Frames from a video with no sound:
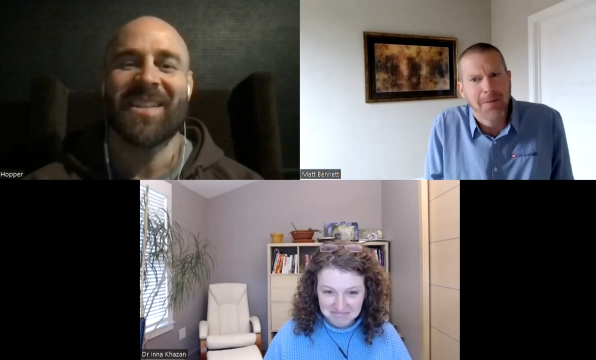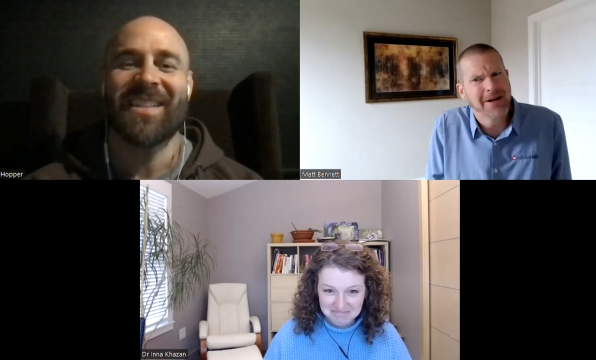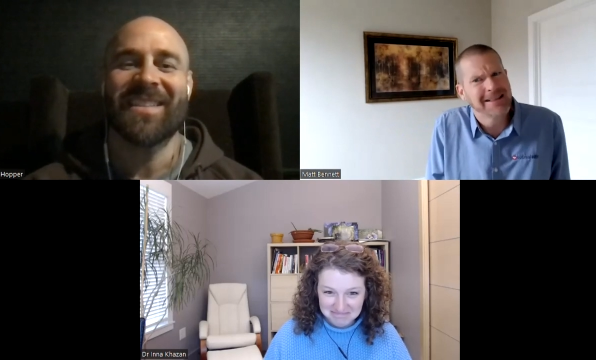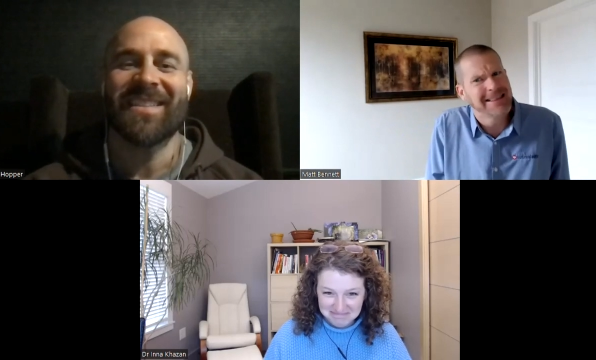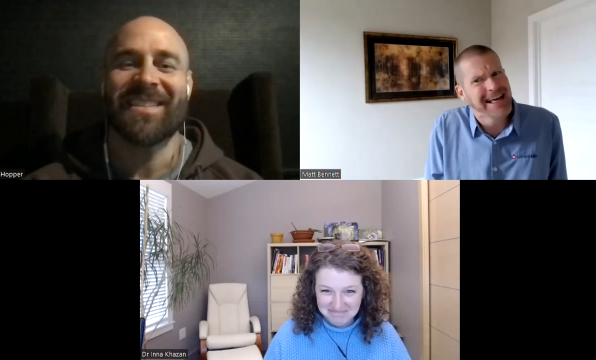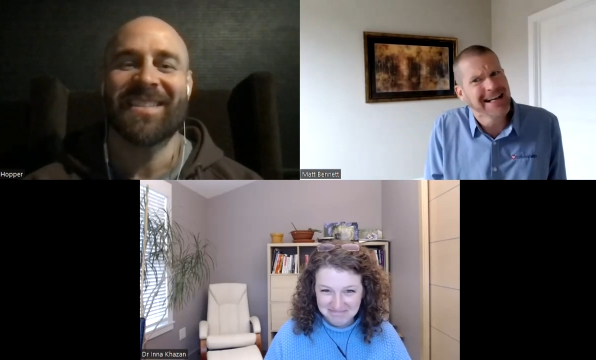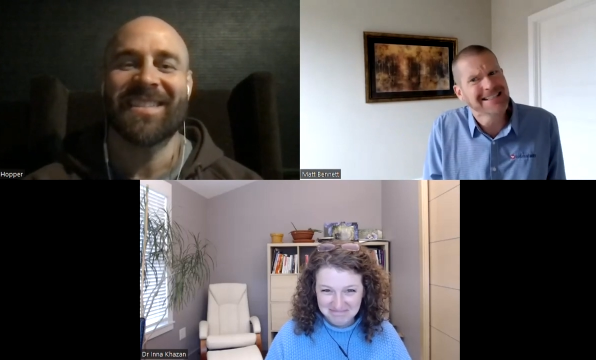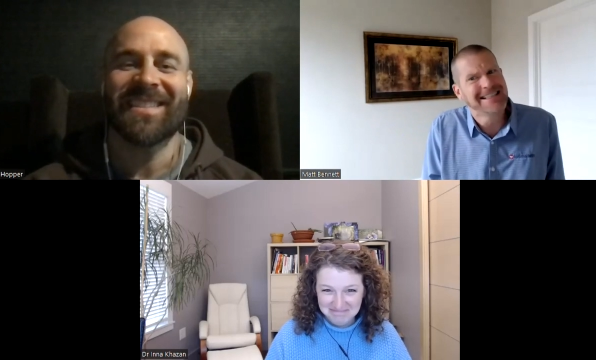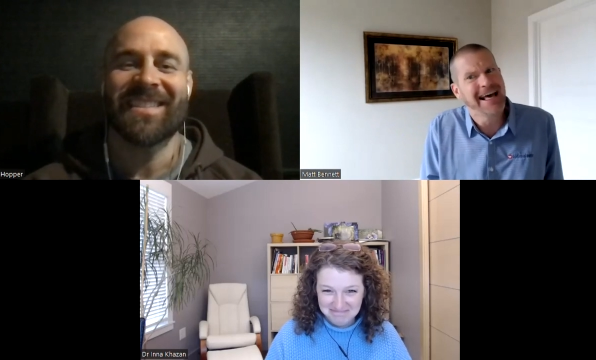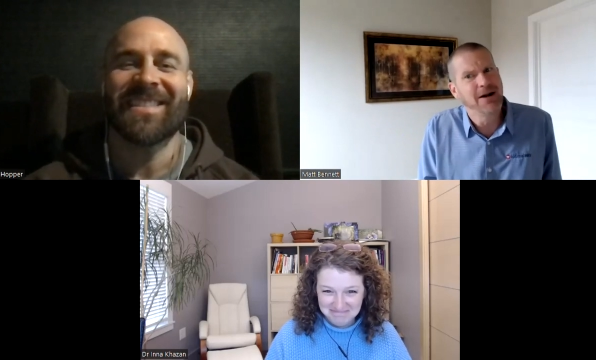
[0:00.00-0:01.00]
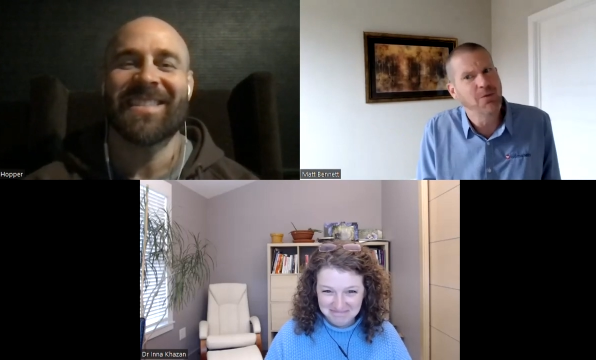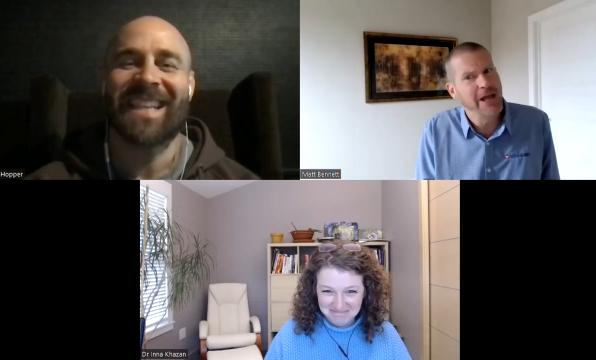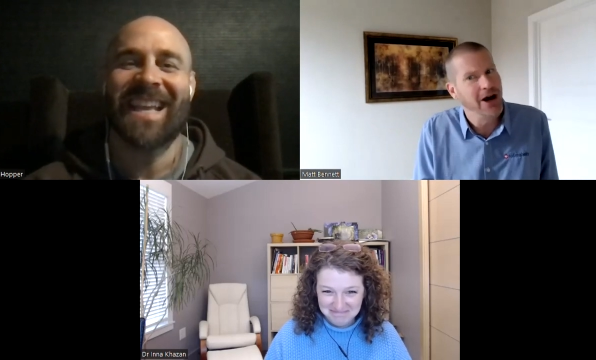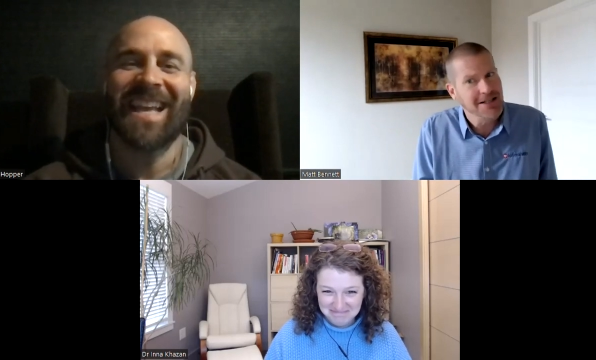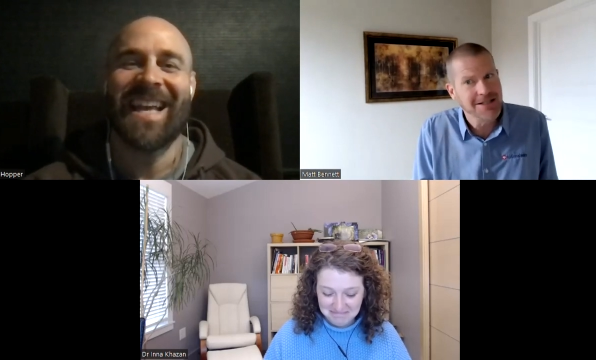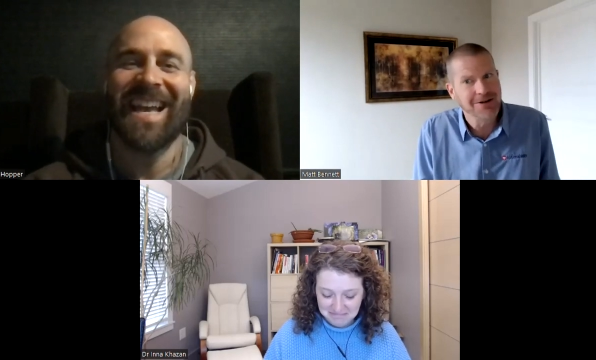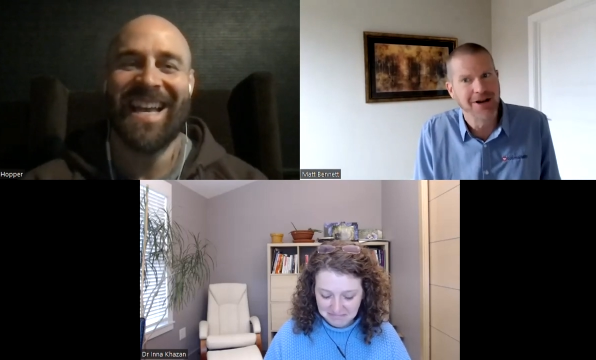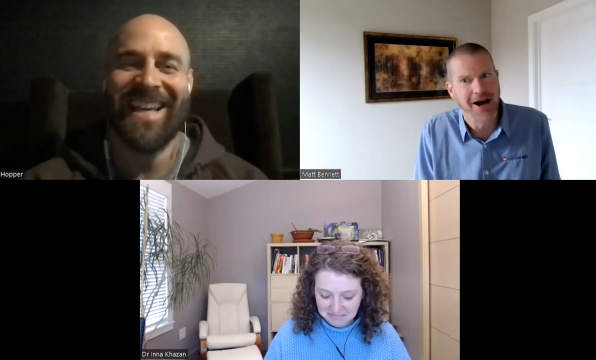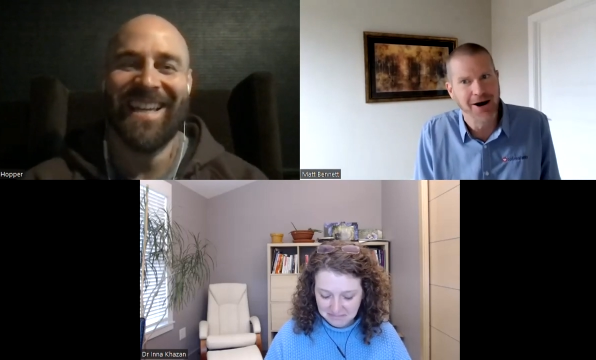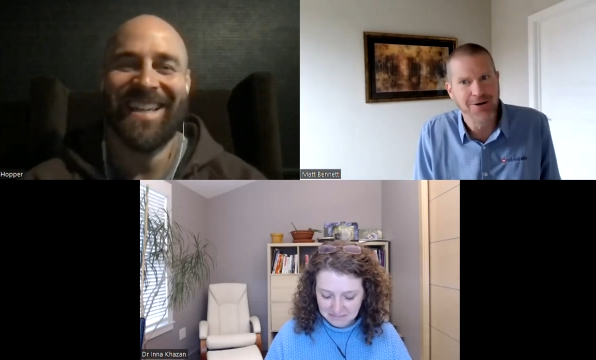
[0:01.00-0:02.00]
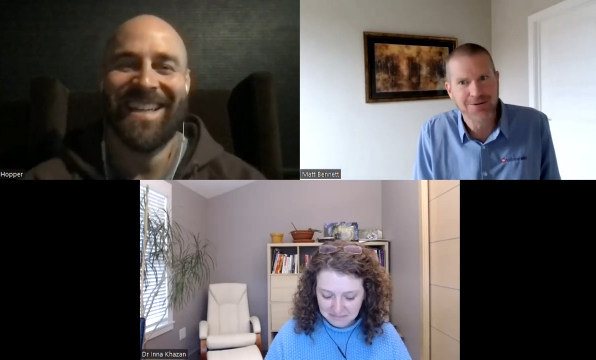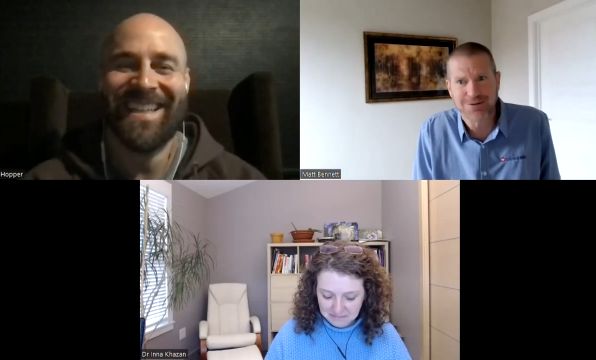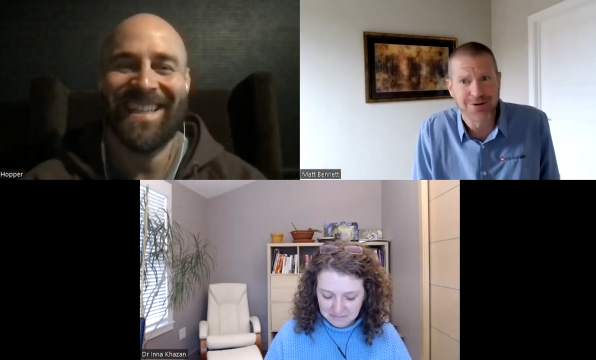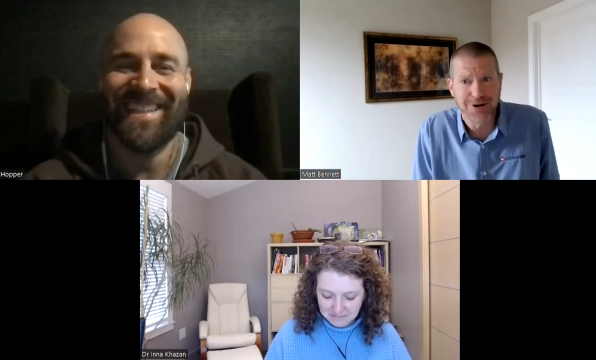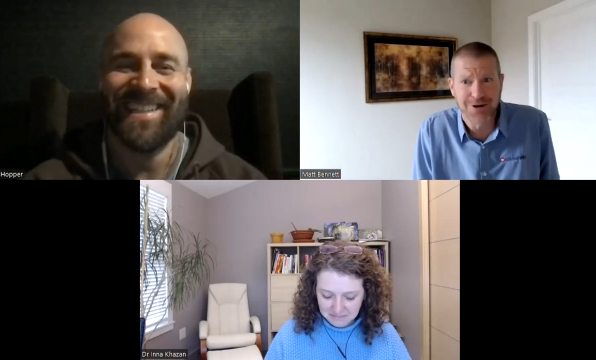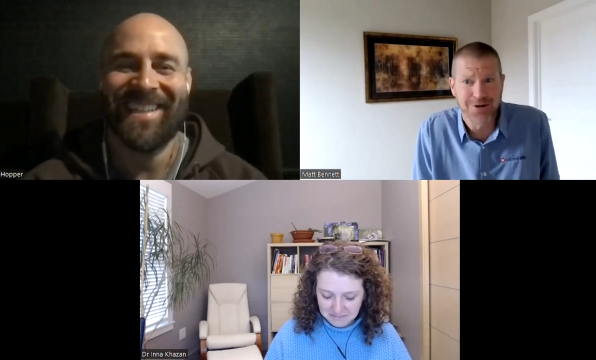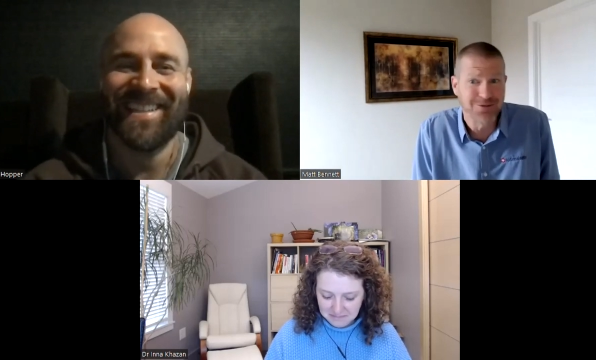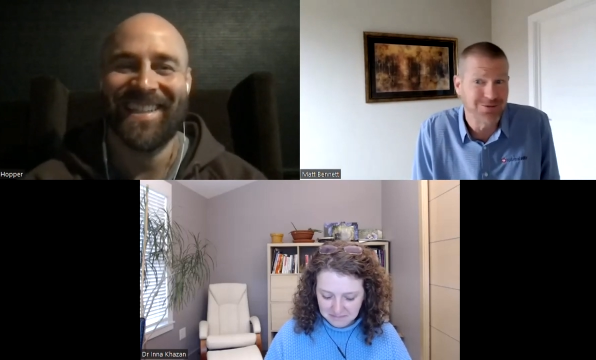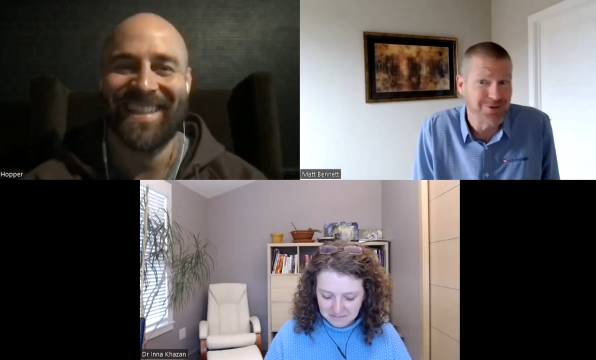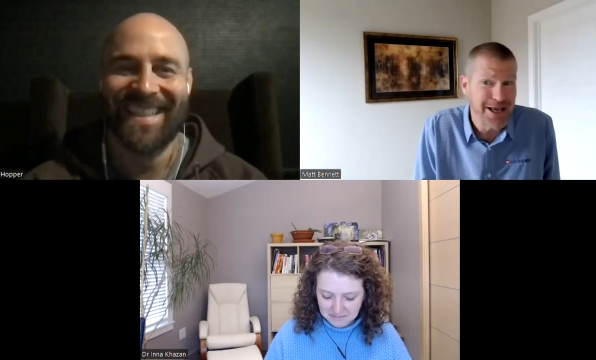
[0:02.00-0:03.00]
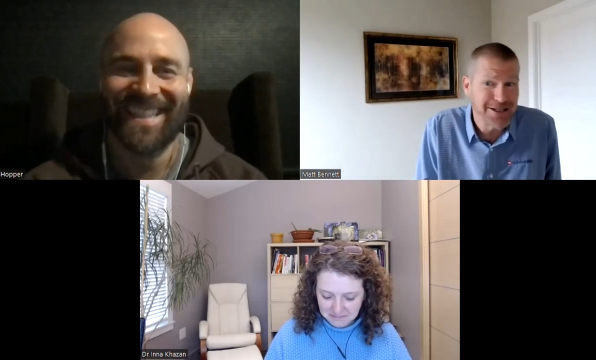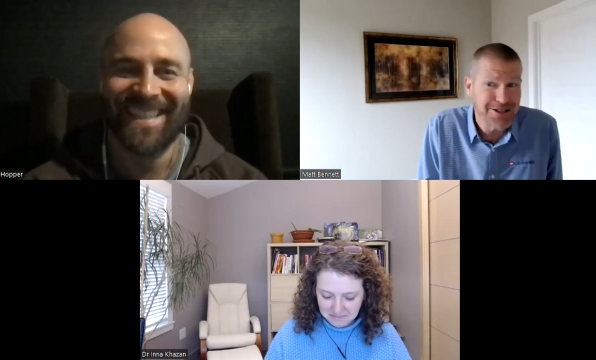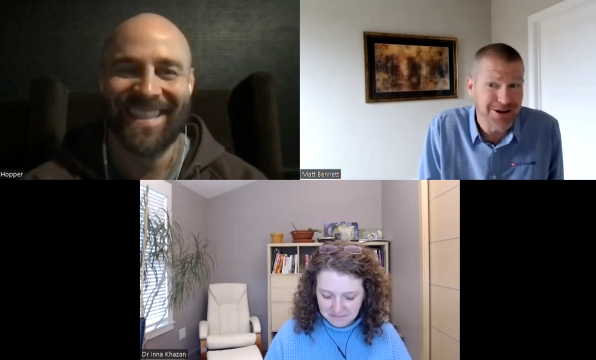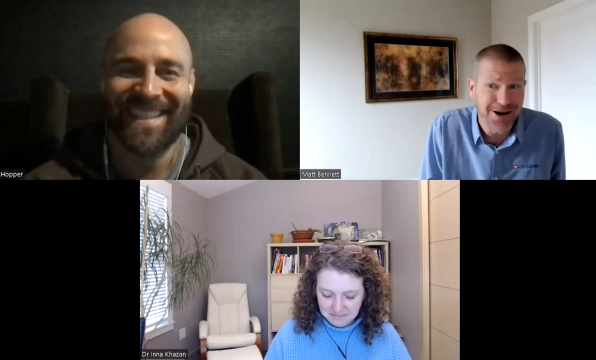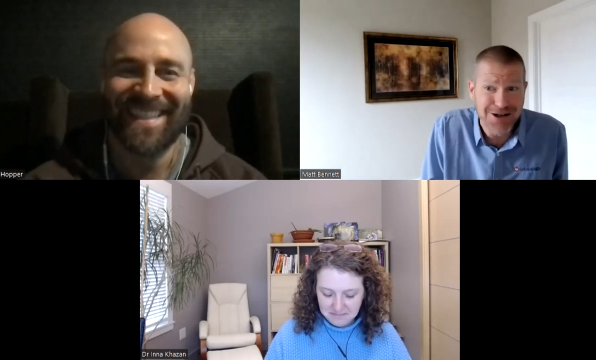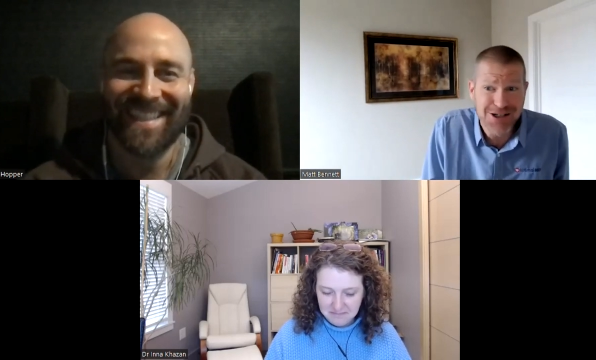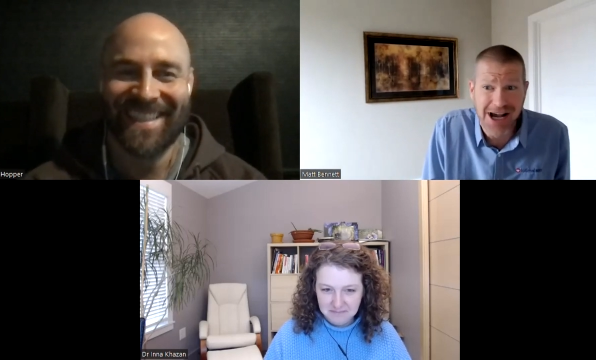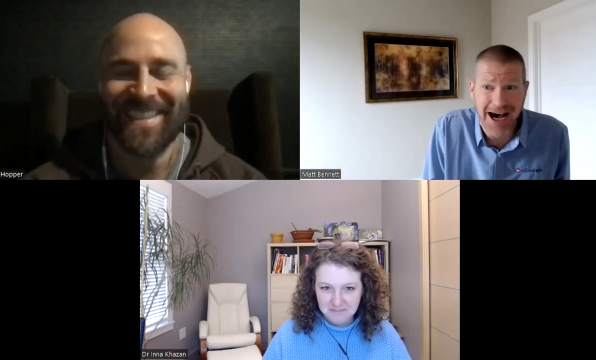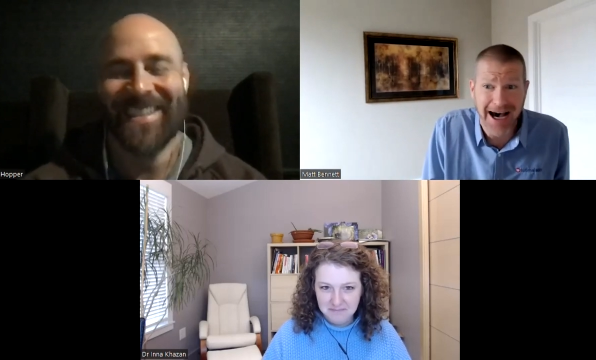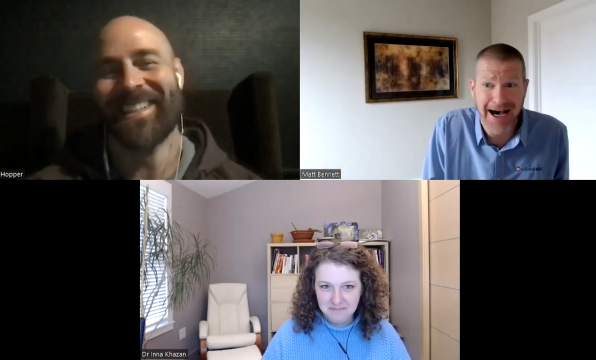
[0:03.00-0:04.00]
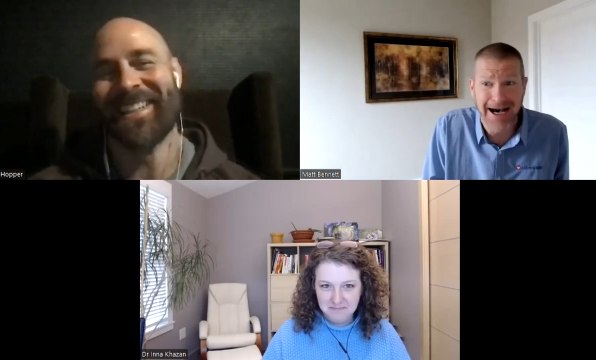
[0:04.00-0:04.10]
Speaker 1: But things that we also know through research,